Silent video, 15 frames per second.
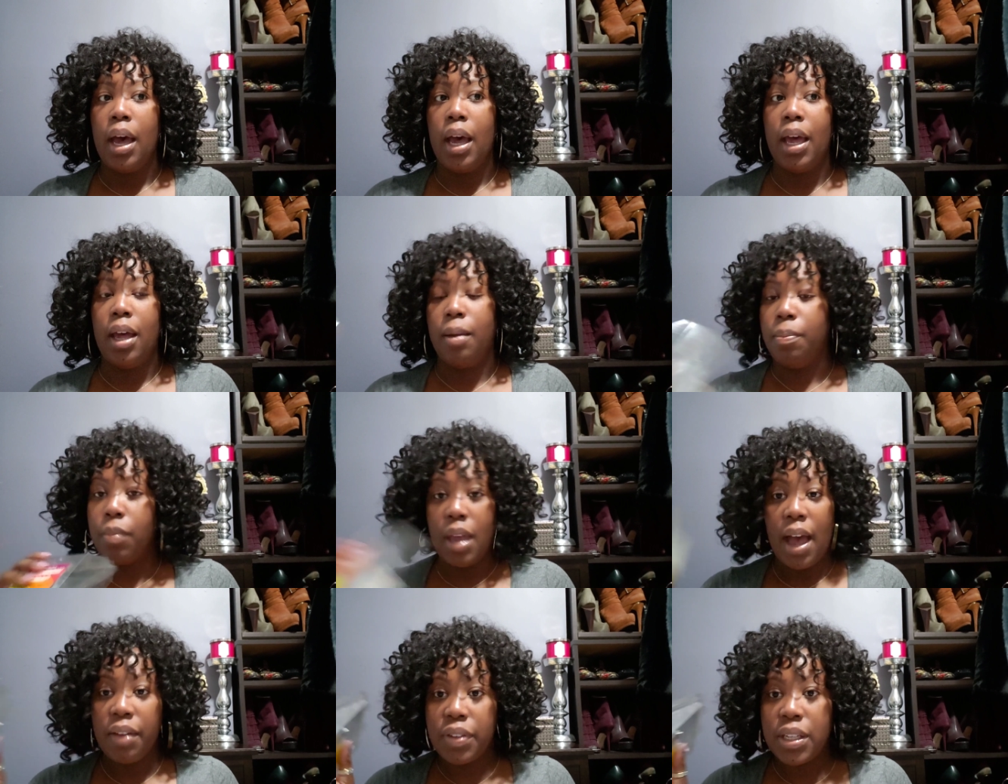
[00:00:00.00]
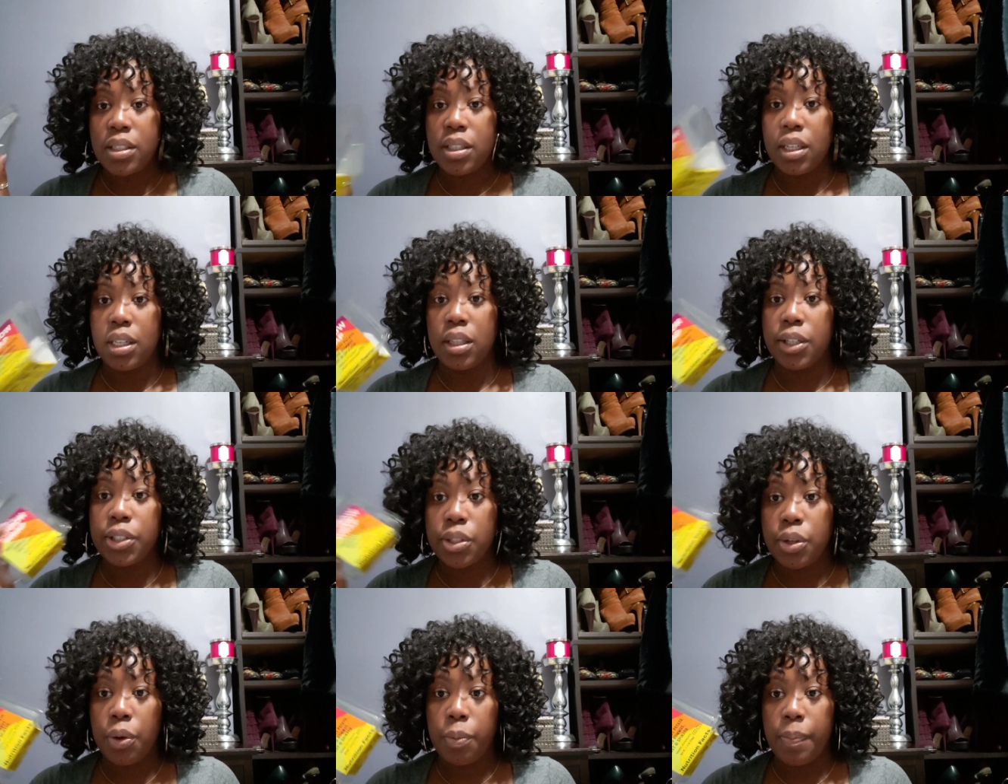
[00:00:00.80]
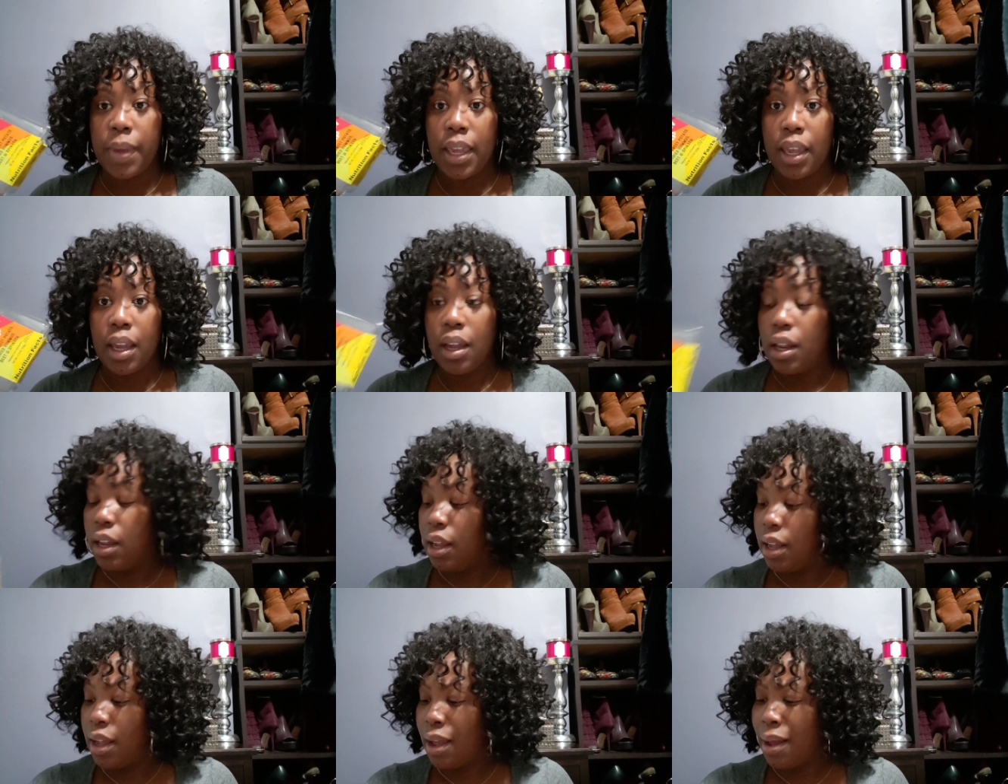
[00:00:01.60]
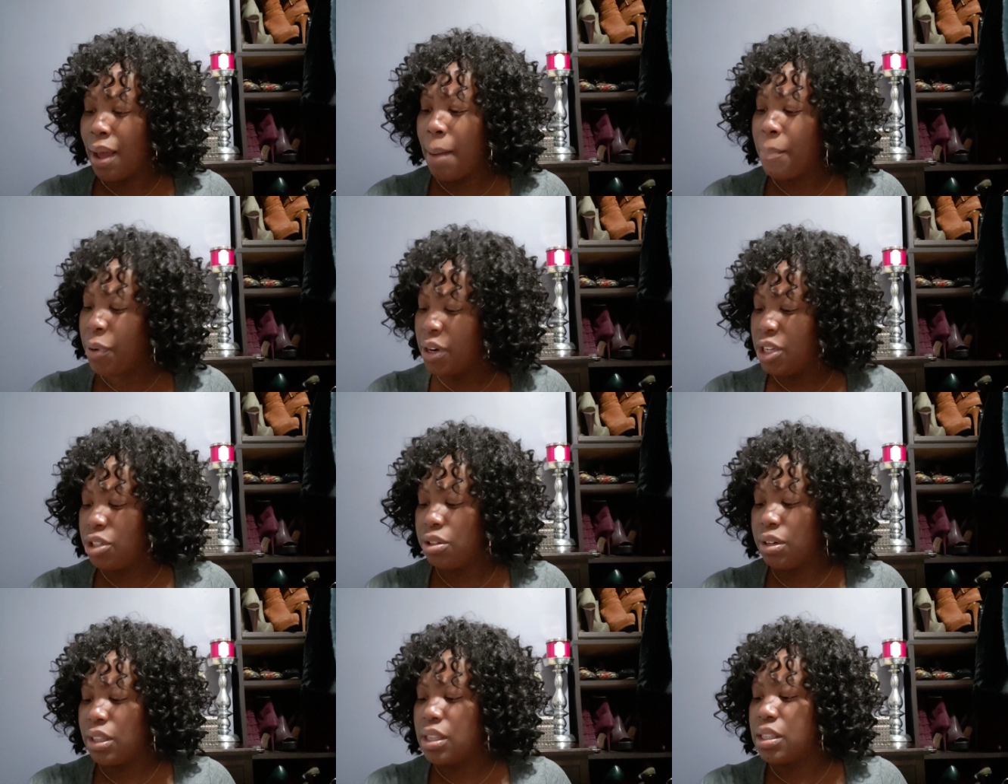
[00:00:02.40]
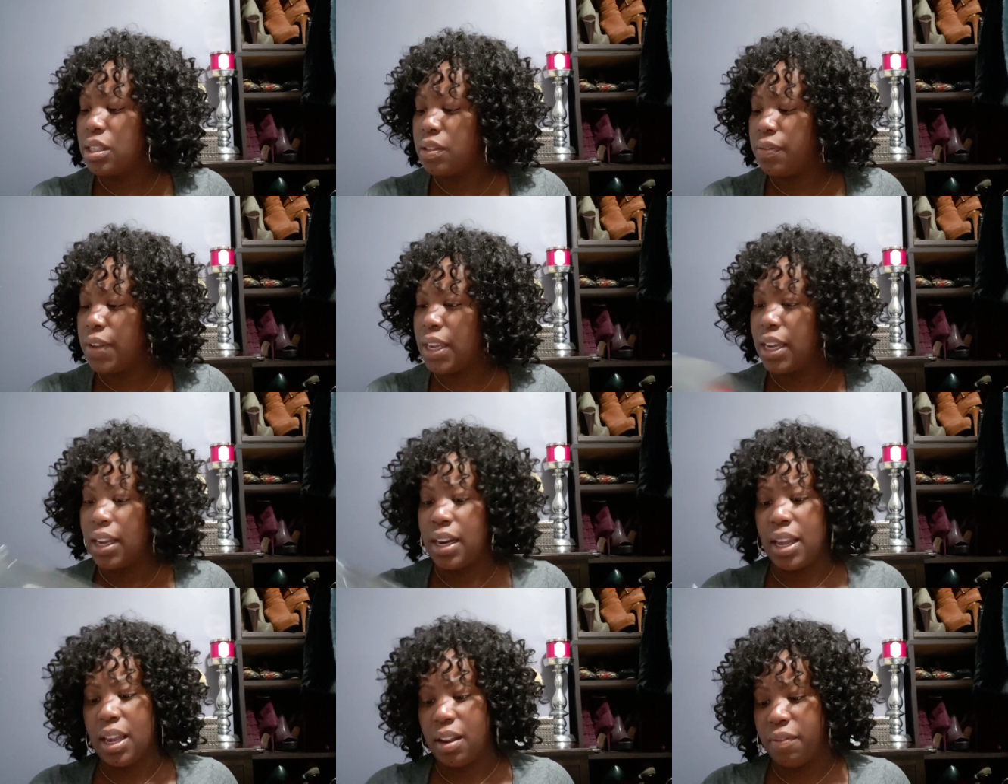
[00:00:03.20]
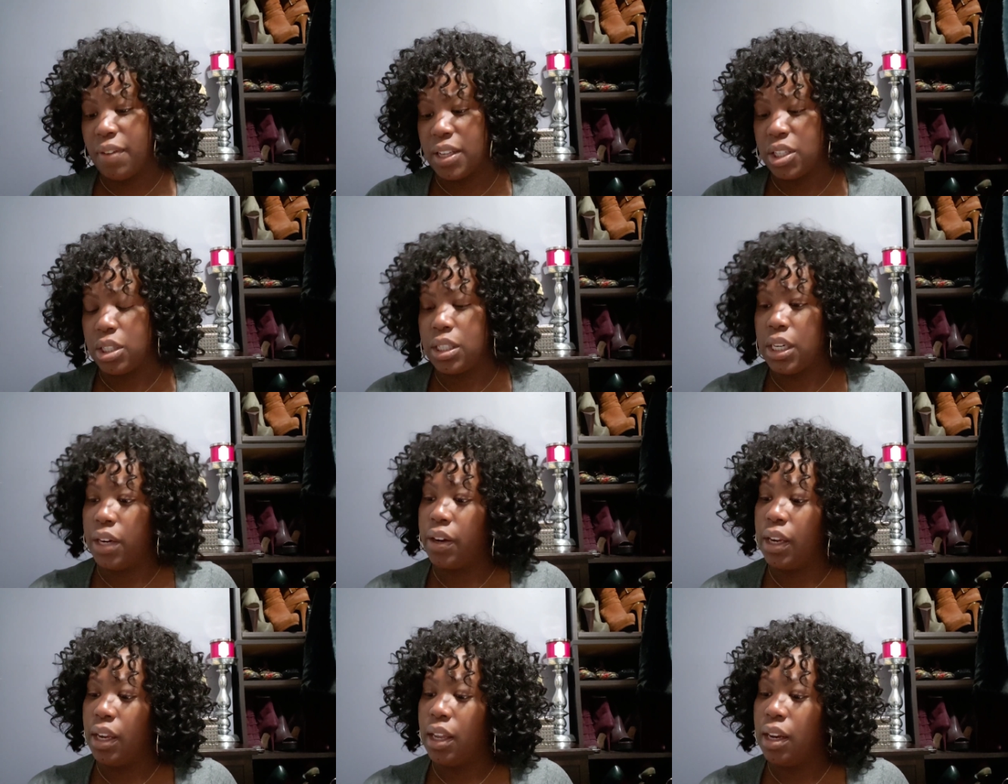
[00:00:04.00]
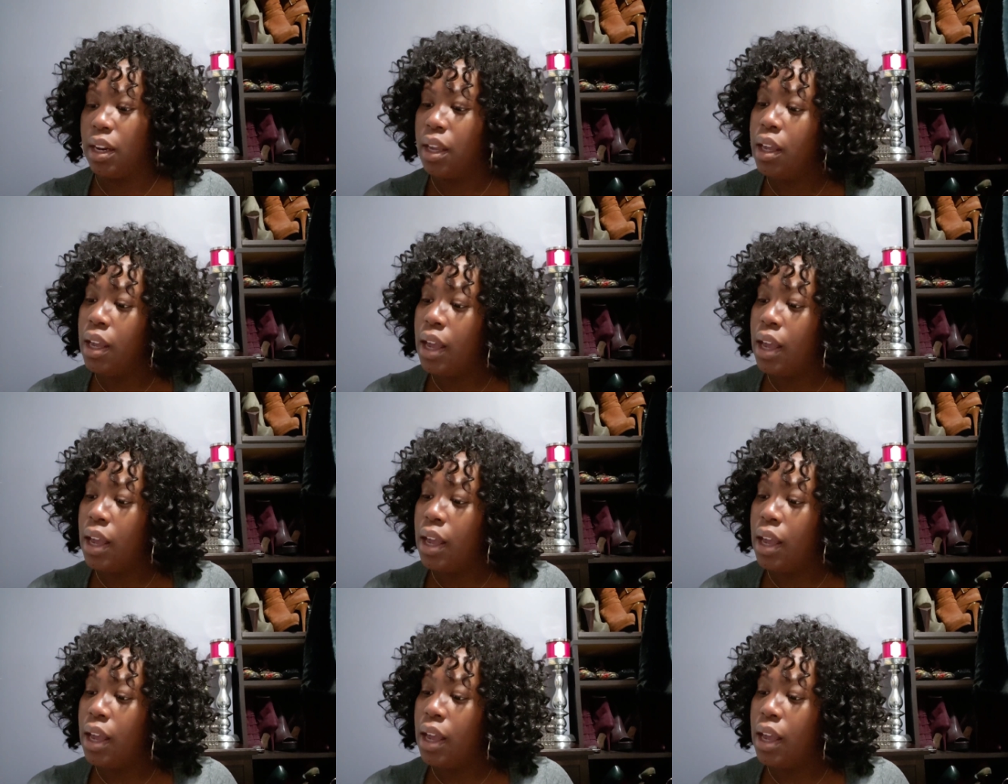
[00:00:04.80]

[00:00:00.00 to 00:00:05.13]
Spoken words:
Obviously there's no meat. I'm pretty sure this is vegan and vegetarian.